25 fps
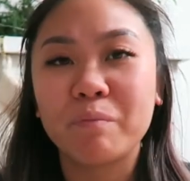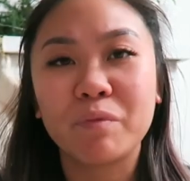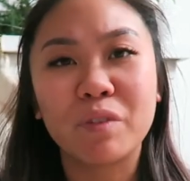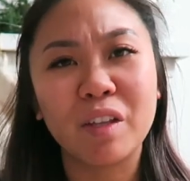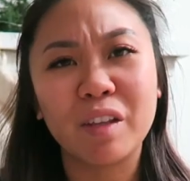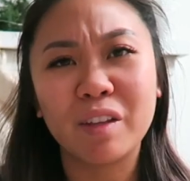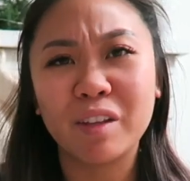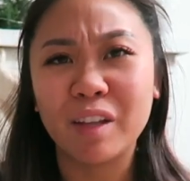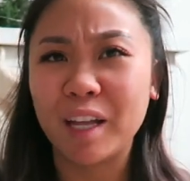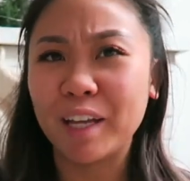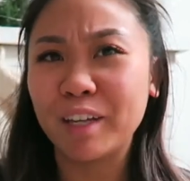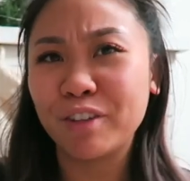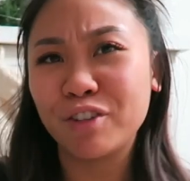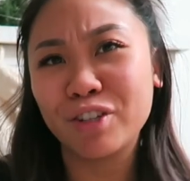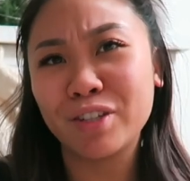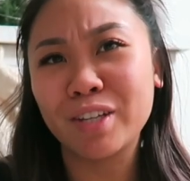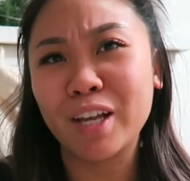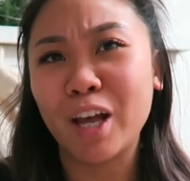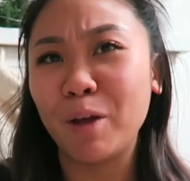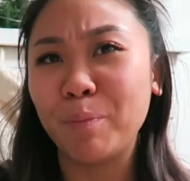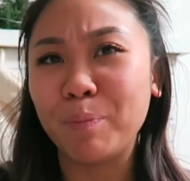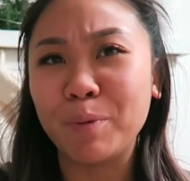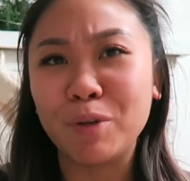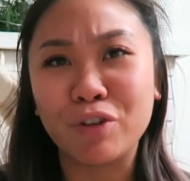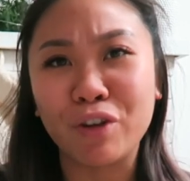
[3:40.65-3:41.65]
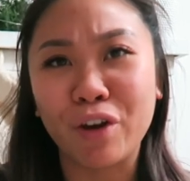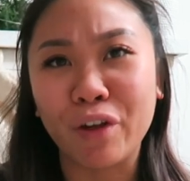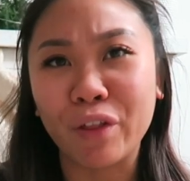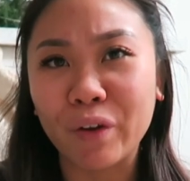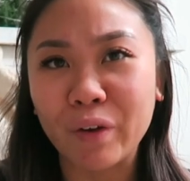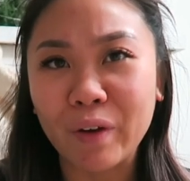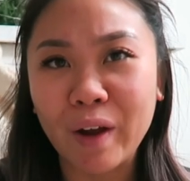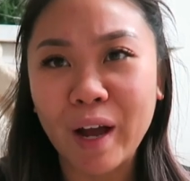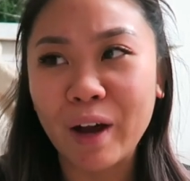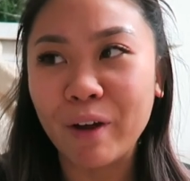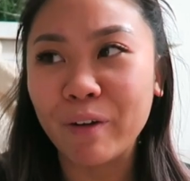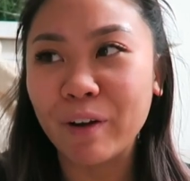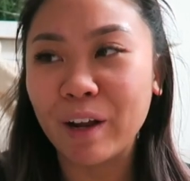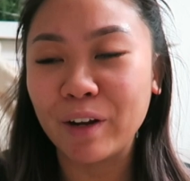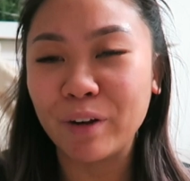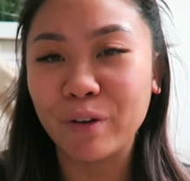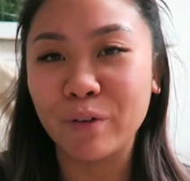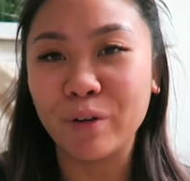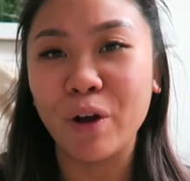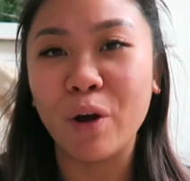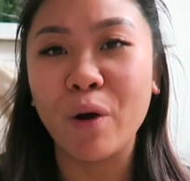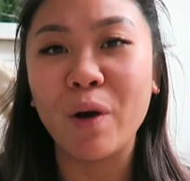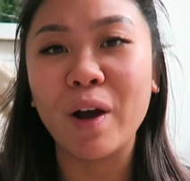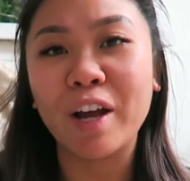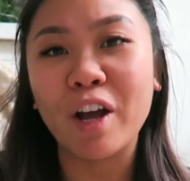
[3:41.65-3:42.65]
like just help each other out. I
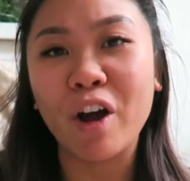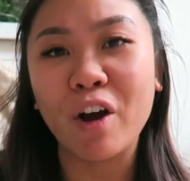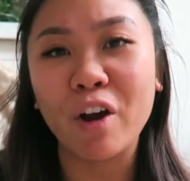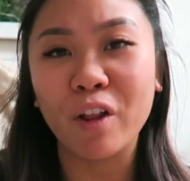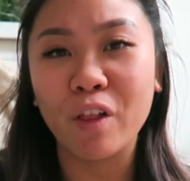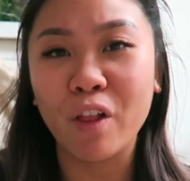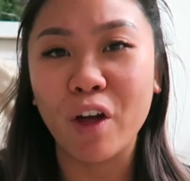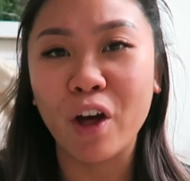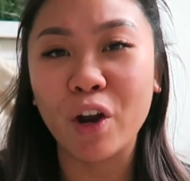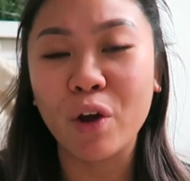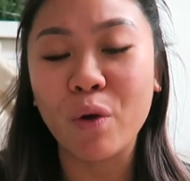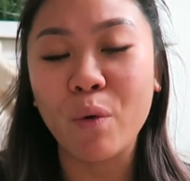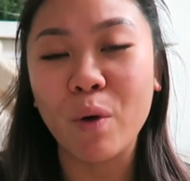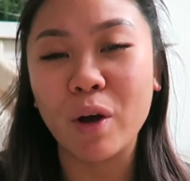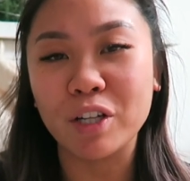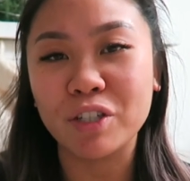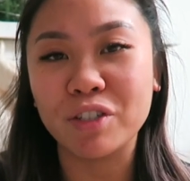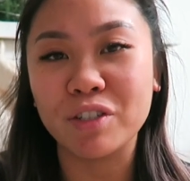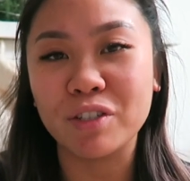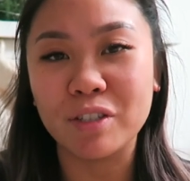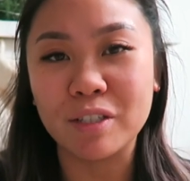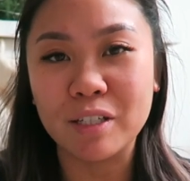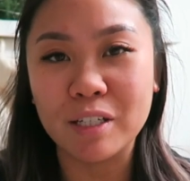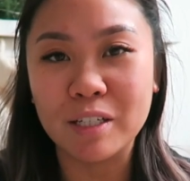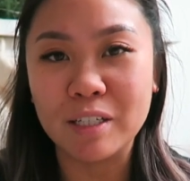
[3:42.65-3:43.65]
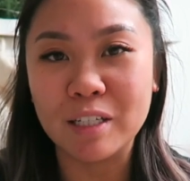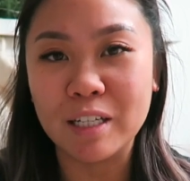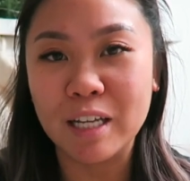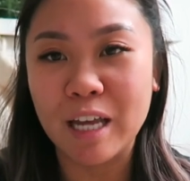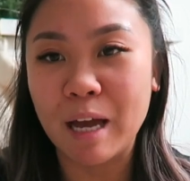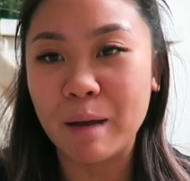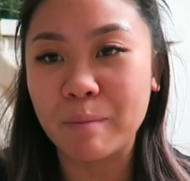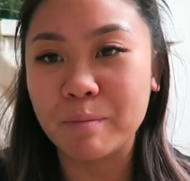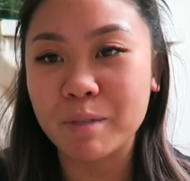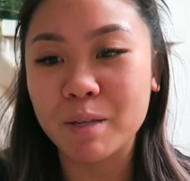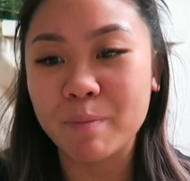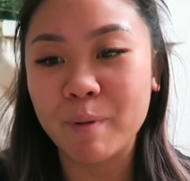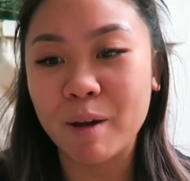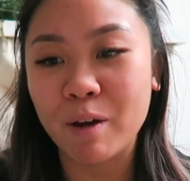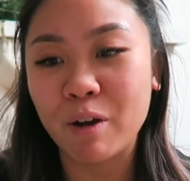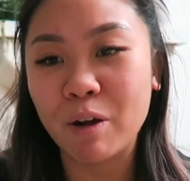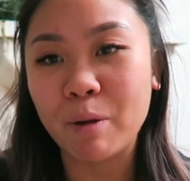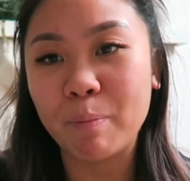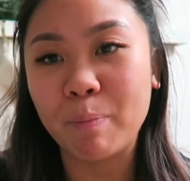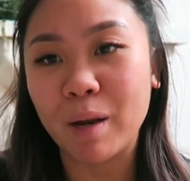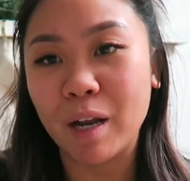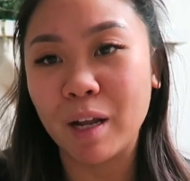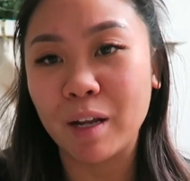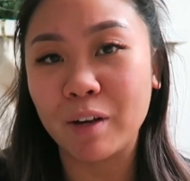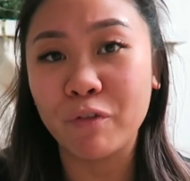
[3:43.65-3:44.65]
don't know, I got a lot of questions in DMs about
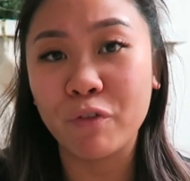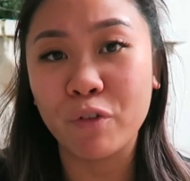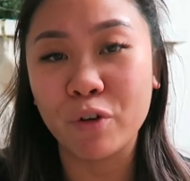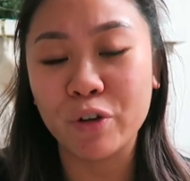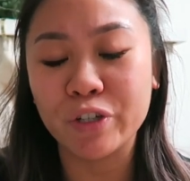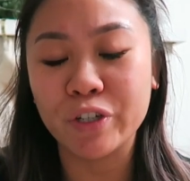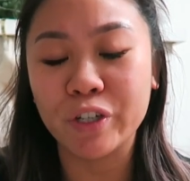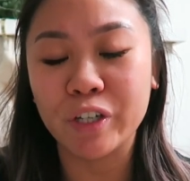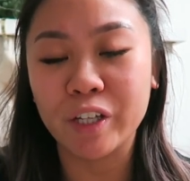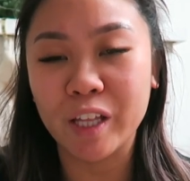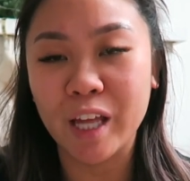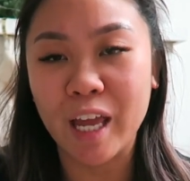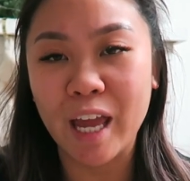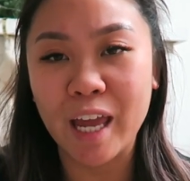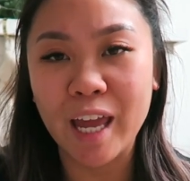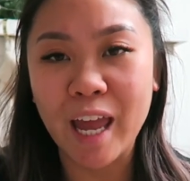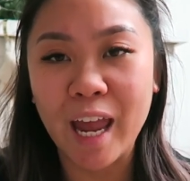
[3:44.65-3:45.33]
it, but unfortunately